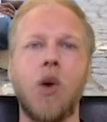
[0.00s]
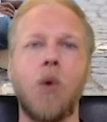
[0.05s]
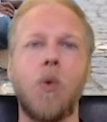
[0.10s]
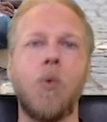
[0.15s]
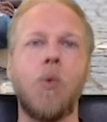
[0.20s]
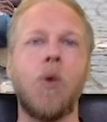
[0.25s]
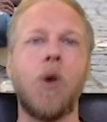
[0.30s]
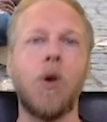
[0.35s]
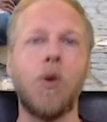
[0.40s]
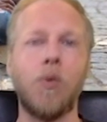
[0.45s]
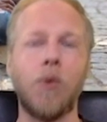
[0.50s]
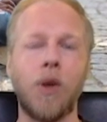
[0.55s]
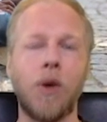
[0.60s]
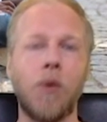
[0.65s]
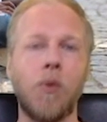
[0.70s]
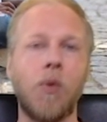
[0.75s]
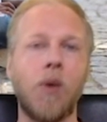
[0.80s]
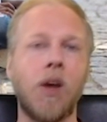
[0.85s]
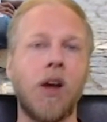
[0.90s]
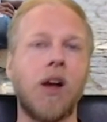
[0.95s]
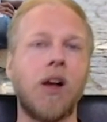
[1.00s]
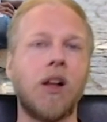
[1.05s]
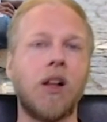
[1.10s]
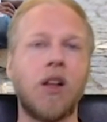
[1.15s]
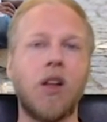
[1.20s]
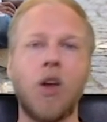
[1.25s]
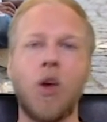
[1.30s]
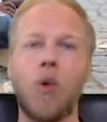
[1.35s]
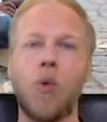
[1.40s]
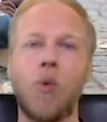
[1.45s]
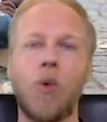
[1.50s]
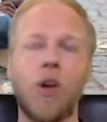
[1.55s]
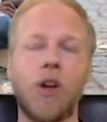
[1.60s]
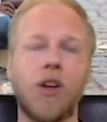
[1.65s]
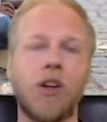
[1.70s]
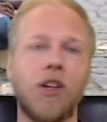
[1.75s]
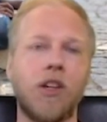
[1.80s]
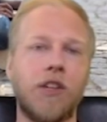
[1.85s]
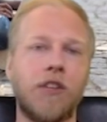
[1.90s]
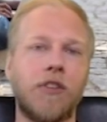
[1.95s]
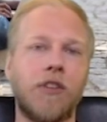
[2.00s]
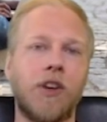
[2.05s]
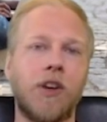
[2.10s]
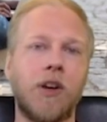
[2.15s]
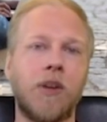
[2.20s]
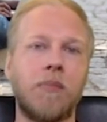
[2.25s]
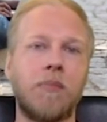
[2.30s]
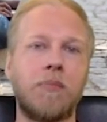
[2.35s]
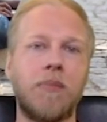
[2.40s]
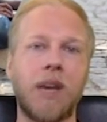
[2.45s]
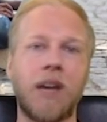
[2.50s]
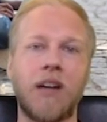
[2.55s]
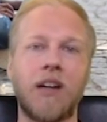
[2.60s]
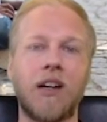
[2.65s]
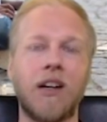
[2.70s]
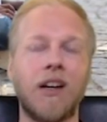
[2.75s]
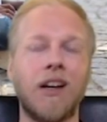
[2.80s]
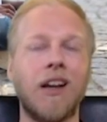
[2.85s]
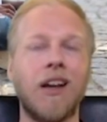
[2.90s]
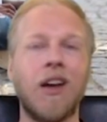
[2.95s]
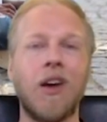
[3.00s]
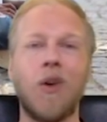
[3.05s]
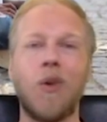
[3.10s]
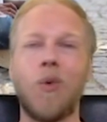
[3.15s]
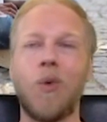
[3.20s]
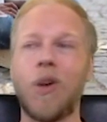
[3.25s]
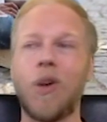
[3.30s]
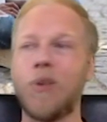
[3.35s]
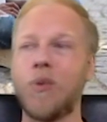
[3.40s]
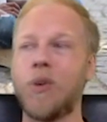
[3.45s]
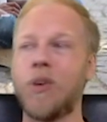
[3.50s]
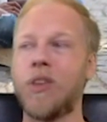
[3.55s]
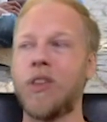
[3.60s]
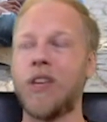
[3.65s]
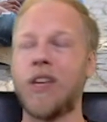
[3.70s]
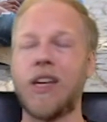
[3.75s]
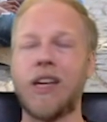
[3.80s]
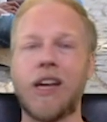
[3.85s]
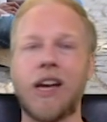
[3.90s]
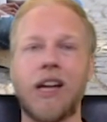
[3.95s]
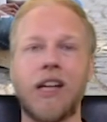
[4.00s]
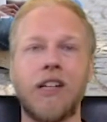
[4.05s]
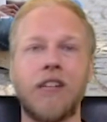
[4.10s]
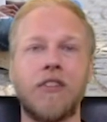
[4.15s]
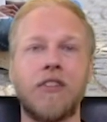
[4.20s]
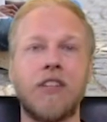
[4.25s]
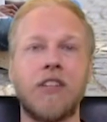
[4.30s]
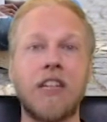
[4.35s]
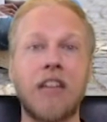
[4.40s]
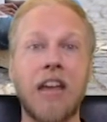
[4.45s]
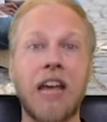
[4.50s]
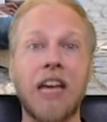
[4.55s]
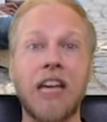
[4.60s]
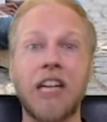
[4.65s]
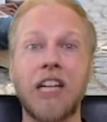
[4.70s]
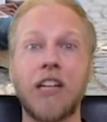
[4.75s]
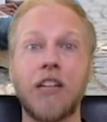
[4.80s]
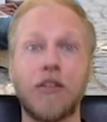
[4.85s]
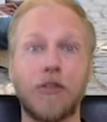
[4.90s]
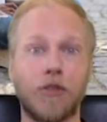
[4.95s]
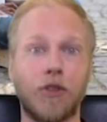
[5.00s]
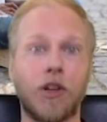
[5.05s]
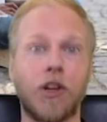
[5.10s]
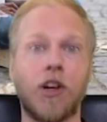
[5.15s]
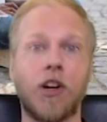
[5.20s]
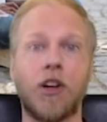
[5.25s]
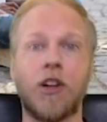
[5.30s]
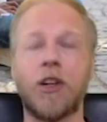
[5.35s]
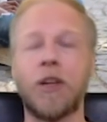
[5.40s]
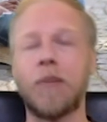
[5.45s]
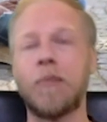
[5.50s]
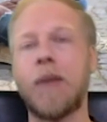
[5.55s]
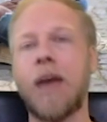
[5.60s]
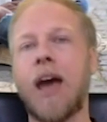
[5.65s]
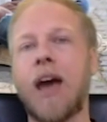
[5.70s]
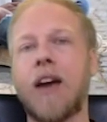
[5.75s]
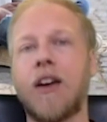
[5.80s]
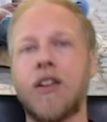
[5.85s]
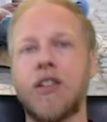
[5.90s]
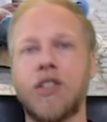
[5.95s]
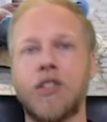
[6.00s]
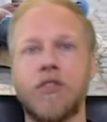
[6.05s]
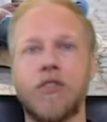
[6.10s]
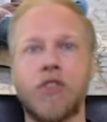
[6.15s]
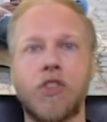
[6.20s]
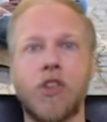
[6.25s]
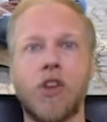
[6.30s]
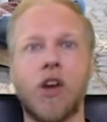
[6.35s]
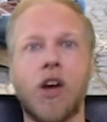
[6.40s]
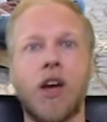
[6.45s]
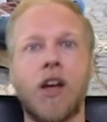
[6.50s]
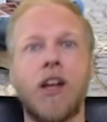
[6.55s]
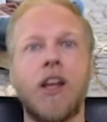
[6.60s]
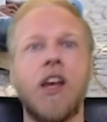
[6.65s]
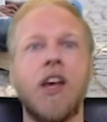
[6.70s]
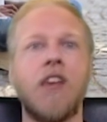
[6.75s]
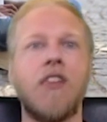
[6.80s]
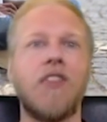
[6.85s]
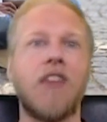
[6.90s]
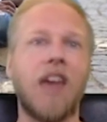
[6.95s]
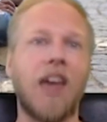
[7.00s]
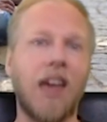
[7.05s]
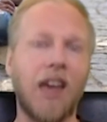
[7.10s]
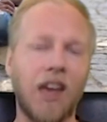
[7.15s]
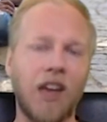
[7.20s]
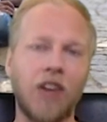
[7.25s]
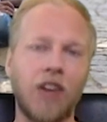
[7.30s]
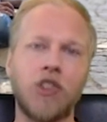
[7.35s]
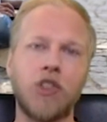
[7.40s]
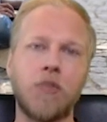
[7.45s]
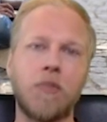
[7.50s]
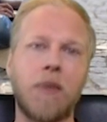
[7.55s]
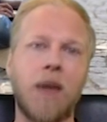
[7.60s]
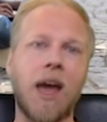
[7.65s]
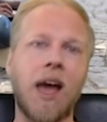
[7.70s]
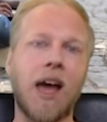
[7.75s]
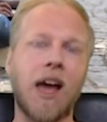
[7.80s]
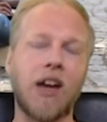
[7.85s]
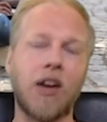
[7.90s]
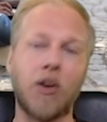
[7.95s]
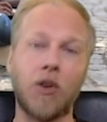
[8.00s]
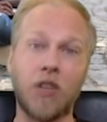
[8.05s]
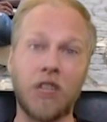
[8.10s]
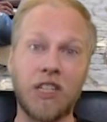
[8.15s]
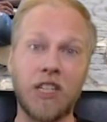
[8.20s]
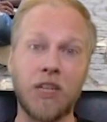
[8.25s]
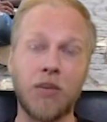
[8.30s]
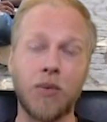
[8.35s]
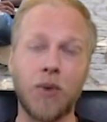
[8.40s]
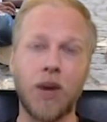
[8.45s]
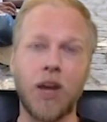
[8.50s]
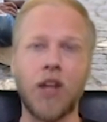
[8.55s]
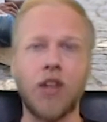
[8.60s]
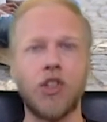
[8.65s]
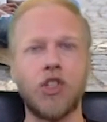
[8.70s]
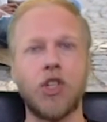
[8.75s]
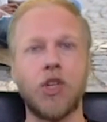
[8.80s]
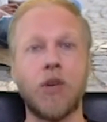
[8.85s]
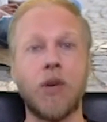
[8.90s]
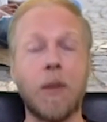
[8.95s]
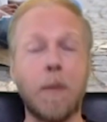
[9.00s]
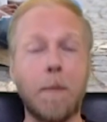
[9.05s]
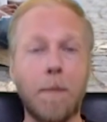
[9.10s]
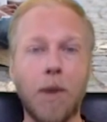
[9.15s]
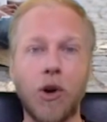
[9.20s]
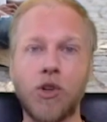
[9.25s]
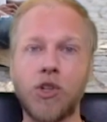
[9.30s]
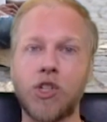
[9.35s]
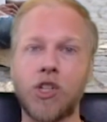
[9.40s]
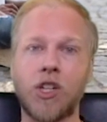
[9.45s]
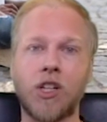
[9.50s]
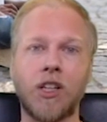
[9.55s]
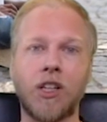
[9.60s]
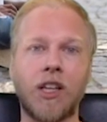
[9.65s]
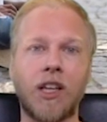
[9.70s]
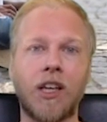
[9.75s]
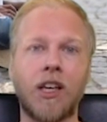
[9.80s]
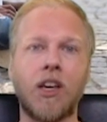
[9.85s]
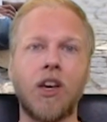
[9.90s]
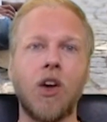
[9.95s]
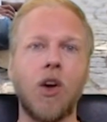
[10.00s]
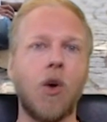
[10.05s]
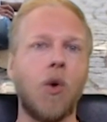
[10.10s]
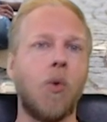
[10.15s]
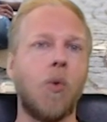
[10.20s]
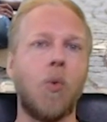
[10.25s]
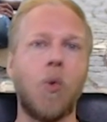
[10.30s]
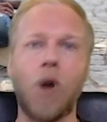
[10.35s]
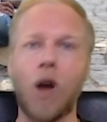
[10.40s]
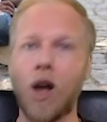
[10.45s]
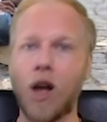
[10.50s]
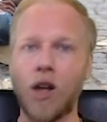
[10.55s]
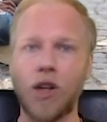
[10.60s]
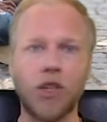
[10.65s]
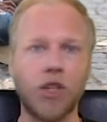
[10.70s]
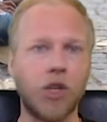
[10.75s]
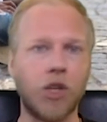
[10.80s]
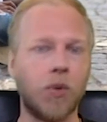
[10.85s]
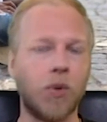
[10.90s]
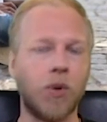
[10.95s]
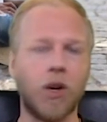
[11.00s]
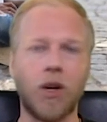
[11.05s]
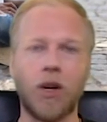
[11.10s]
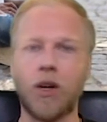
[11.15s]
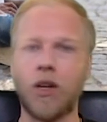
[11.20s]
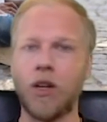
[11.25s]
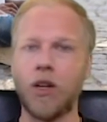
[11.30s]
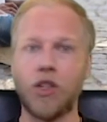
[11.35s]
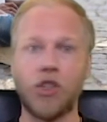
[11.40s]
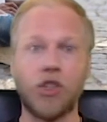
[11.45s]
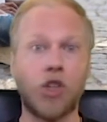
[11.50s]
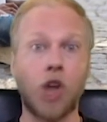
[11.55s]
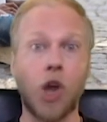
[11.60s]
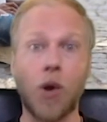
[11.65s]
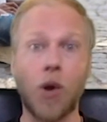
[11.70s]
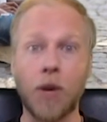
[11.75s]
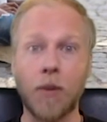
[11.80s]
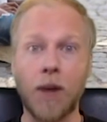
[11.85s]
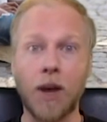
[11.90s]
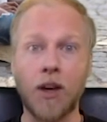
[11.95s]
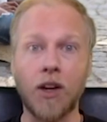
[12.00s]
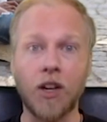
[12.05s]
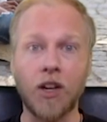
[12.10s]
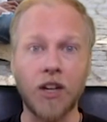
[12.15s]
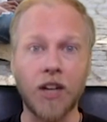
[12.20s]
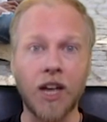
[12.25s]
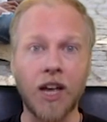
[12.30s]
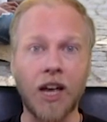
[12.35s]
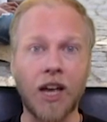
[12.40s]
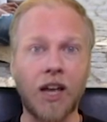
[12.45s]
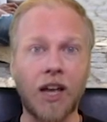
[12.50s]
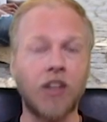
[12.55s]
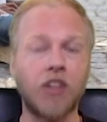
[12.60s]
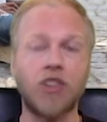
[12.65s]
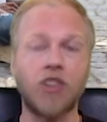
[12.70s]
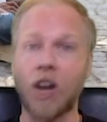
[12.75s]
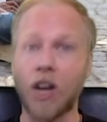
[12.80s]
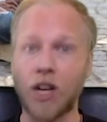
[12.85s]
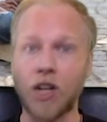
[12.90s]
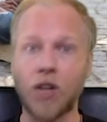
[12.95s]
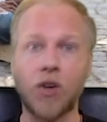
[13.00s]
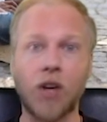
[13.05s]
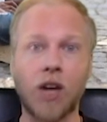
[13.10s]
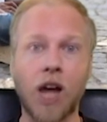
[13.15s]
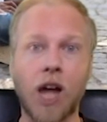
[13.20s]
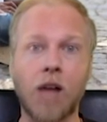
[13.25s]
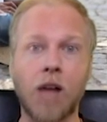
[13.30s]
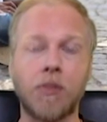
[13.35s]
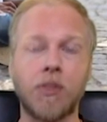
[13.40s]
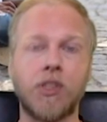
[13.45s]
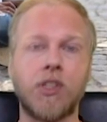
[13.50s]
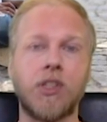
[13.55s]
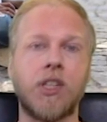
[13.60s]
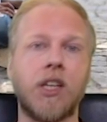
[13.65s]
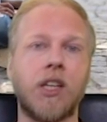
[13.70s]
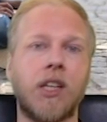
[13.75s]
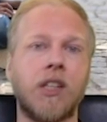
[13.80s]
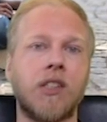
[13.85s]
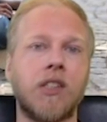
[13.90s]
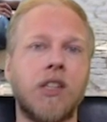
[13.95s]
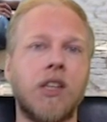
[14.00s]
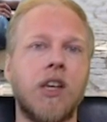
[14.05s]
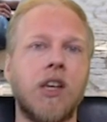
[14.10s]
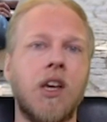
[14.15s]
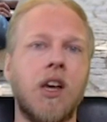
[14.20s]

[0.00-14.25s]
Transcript: What went well? What could have gone better? What were the kind of negative recurring patterns of thought that held you back or derailed you emotionally while you were going about your day trying to accomplish things?